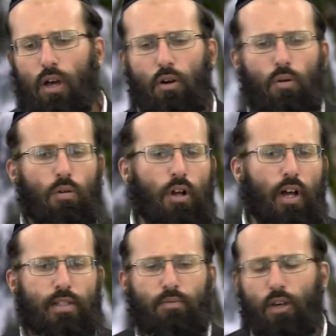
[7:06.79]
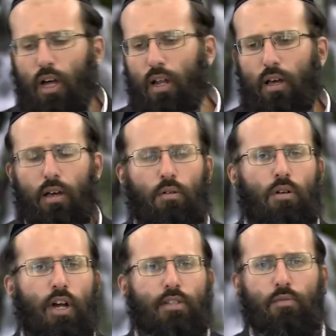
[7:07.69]
all kinds of color, all
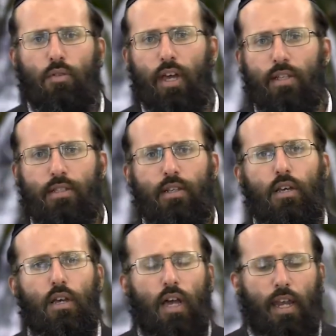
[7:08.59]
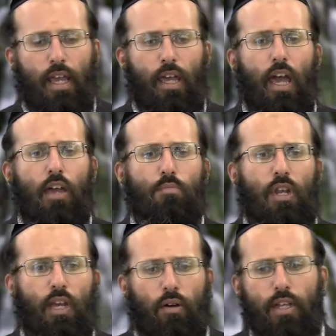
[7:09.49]
kinds of race, and they came
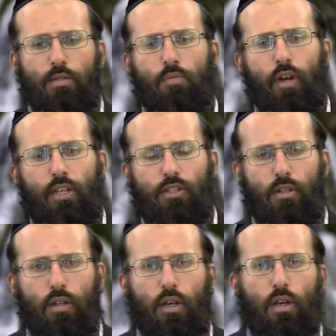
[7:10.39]
and they got inspiration.